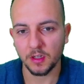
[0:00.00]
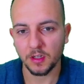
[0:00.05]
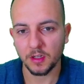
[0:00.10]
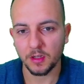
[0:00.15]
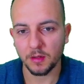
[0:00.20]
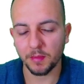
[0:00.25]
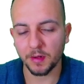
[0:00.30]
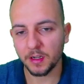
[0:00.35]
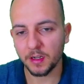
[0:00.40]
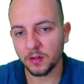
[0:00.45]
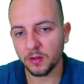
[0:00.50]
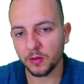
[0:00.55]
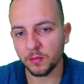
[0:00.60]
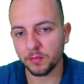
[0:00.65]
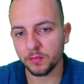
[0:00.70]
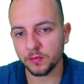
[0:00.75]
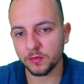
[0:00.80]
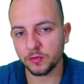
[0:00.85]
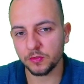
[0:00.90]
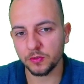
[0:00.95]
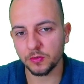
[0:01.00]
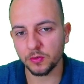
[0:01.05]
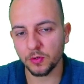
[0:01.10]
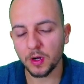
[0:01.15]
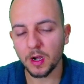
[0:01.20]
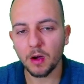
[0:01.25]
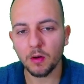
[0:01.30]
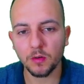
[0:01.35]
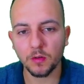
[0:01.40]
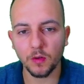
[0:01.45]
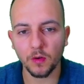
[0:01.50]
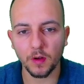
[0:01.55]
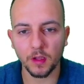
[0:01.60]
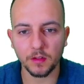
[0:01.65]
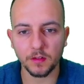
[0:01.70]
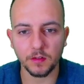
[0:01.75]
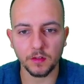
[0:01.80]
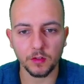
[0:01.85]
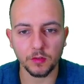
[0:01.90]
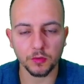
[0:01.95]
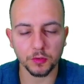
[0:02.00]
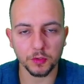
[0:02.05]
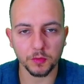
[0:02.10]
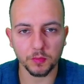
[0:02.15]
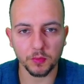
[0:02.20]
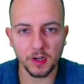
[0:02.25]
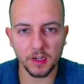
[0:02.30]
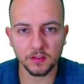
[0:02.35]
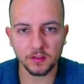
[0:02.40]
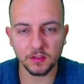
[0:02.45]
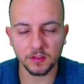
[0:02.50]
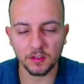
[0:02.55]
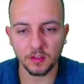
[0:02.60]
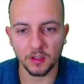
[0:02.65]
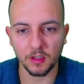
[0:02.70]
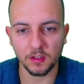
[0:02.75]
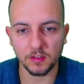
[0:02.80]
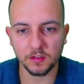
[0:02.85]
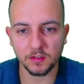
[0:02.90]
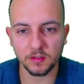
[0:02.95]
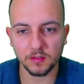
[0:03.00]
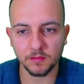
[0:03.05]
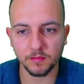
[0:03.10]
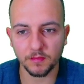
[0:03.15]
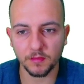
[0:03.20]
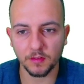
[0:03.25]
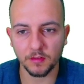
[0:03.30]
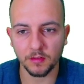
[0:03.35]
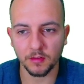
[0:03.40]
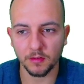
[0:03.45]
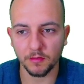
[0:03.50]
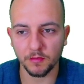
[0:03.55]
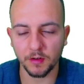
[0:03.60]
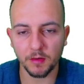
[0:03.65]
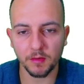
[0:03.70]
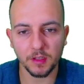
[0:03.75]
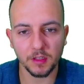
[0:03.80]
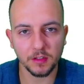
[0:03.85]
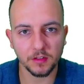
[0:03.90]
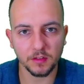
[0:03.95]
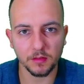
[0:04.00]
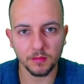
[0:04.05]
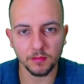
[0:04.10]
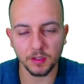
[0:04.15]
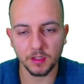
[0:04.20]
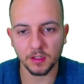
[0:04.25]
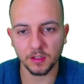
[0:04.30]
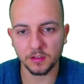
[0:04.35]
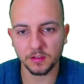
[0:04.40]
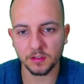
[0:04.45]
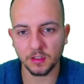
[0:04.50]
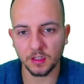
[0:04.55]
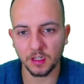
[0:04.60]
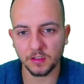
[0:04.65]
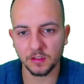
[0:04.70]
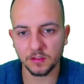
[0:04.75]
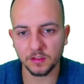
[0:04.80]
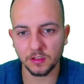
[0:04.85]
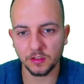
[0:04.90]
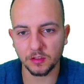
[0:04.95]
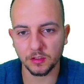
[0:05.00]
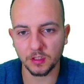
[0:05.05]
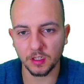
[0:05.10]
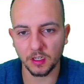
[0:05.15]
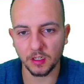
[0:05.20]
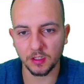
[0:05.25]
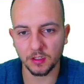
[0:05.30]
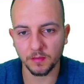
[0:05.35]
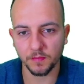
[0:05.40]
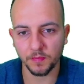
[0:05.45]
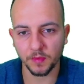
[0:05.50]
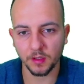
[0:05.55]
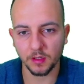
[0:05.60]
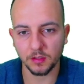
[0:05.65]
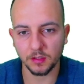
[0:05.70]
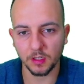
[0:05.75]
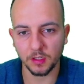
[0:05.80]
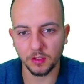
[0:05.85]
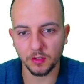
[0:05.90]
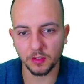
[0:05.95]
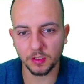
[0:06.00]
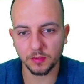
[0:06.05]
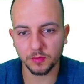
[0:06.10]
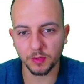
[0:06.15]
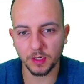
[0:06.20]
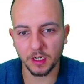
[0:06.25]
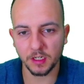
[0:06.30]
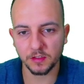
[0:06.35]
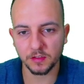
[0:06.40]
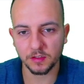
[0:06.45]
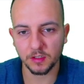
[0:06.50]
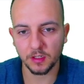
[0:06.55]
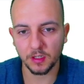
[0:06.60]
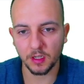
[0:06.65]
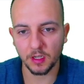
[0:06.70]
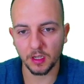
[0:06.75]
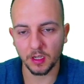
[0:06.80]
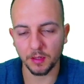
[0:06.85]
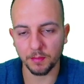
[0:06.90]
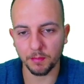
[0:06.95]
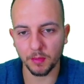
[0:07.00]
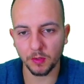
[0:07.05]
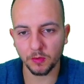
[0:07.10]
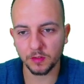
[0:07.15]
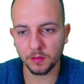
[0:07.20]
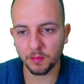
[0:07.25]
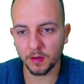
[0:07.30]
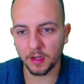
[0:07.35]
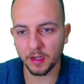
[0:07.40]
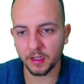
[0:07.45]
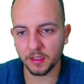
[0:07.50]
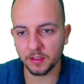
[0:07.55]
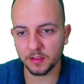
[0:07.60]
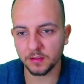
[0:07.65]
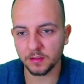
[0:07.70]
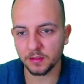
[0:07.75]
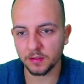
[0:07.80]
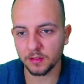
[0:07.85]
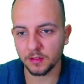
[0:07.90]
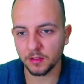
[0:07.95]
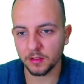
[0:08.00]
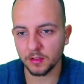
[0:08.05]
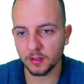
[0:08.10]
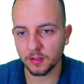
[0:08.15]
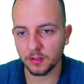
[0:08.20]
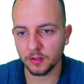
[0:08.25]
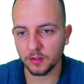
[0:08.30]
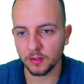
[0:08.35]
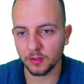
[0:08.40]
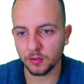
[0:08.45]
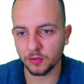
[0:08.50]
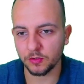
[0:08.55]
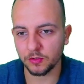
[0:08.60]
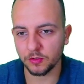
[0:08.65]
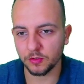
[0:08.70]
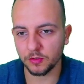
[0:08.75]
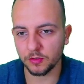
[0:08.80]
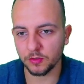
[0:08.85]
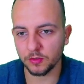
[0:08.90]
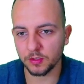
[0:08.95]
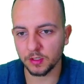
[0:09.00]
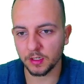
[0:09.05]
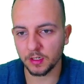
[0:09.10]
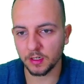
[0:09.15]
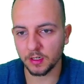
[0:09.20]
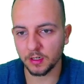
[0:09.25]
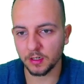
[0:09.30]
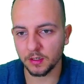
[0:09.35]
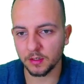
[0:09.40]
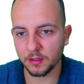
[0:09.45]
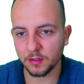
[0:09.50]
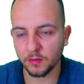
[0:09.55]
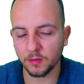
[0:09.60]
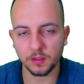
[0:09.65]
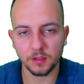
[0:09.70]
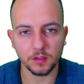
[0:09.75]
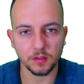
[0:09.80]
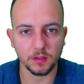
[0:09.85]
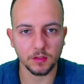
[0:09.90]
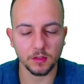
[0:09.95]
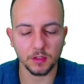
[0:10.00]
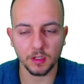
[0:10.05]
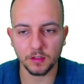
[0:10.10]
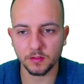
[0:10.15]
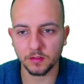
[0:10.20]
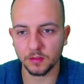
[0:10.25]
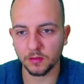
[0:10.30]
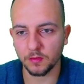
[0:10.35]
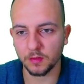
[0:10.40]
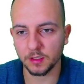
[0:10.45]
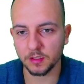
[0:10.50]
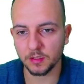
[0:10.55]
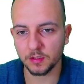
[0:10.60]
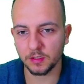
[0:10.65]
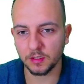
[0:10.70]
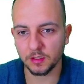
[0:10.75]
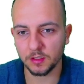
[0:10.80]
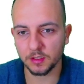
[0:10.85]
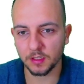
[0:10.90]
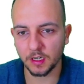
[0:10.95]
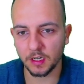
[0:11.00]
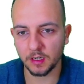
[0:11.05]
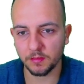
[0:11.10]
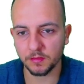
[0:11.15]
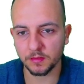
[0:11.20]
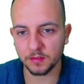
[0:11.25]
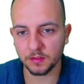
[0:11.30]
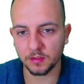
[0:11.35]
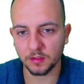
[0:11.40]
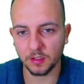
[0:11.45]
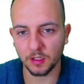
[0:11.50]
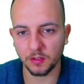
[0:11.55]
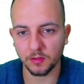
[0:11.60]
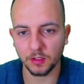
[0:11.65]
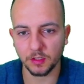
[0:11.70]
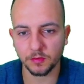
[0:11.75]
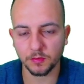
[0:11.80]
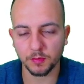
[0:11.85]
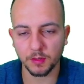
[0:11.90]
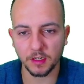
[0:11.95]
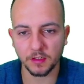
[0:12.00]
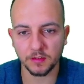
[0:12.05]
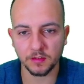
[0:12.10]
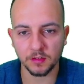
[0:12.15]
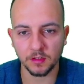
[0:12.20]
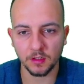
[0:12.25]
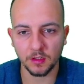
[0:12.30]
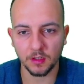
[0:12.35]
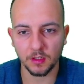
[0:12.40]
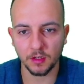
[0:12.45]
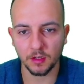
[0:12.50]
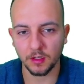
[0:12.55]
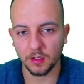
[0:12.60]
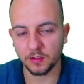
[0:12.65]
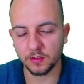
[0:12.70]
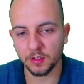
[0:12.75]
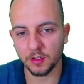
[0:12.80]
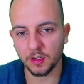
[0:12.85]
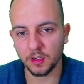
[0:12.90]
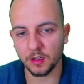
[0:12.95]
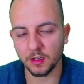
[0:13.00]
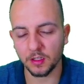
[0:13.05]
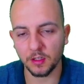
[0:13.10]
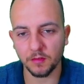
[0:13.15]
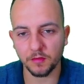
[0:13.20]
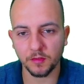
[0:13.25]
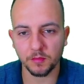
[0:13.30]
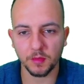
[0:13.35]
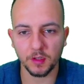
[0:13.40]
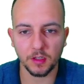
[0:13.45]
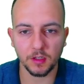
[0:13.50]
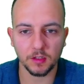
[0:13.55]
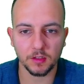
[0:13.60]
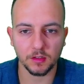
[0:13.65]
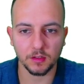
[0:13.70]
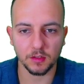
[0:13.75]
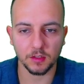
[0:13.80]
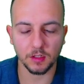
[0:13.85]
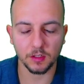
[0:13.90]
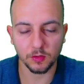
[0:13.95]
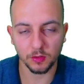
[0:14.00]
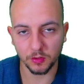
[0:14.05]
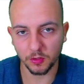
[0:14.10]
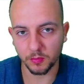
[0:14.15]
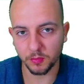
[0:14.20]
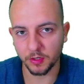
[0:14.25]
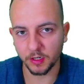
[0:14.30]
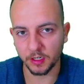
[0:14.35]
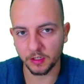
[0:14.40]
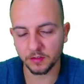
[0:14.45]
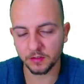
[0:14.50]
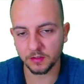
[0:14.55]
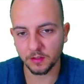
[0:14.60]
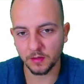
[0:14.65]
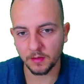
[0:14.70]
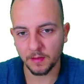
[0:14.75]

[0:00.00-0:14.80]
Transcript: But I know to calculate the total price, it's very easy because I just need to take the unit price and multiply it to the quantity. Okay, so quantity times the unit price. It's gonna gives me the total price.